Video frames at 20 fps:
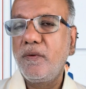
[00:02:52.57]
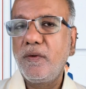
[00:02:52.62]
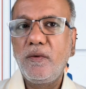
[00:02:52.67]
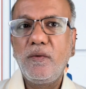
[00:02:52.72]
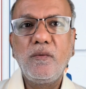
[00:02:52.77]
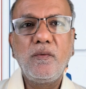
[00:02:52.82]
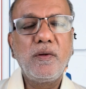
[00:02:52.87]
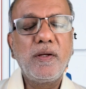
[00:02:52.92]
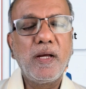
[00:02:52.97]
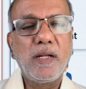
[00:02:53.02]

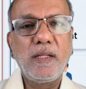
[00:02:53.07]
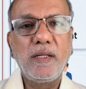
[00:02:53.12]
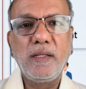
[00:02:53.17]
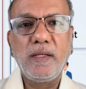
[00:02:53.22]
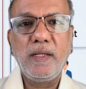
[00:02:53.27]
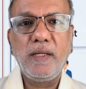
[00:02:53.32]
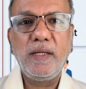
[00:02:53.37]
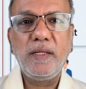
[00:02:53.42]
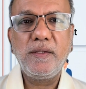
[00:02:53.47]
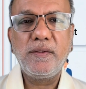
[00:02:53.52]
You're
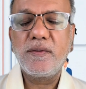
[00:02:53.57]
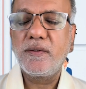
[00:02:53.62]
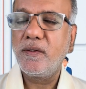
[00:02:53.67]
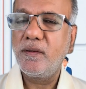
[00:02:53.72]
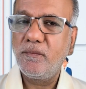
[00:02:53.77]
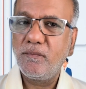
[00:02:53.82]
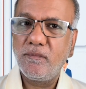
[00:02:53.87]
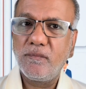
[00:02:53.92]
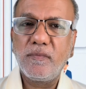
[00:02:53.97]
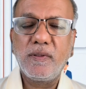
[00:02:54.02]
getting leads,
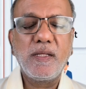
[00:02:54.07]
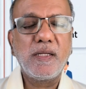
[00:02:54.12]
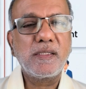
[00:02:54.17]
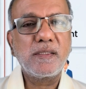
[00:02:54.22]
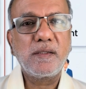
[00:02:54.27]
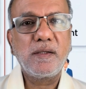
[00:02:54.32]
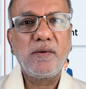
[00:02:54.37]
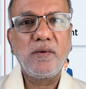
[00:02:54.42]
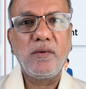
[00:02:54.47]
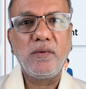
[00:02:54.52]

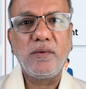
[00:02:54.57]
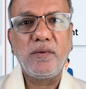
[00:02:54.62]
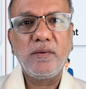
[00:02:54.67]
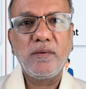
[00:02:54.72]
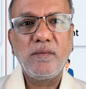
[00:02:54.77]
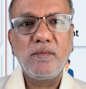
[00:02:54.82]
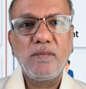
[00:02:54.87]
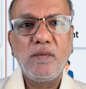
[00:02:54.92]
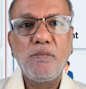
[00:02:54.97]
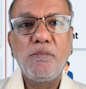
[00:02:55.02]
that's good.
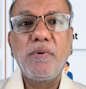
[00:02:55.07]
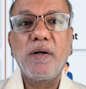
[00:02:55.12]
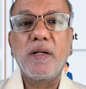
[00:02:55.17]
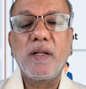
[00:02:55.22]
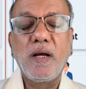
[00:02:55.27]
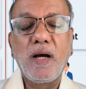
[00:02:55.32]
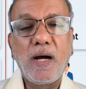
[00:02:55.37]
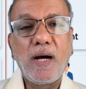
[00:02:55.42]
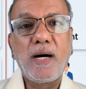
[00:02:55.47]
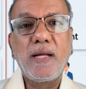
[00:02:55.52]

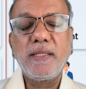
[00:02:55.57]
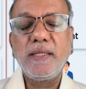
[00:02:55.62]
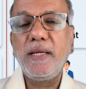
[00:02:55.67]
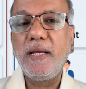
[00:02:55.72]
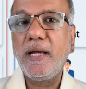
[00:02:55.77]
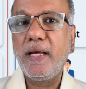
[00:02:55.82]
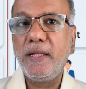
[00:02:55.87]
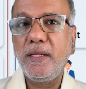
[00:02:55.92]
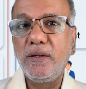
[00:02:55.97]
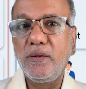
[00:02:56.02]
But are
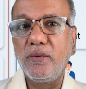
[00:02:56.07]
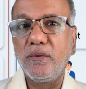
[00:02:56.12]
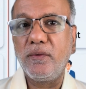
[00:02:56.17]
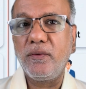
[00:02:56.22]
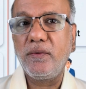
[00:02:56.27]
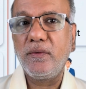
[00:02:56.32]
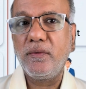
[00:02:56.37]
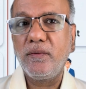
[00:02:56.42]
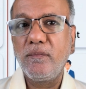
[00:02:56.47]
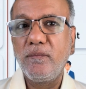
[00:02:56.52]
they any
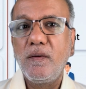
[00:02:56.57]
good?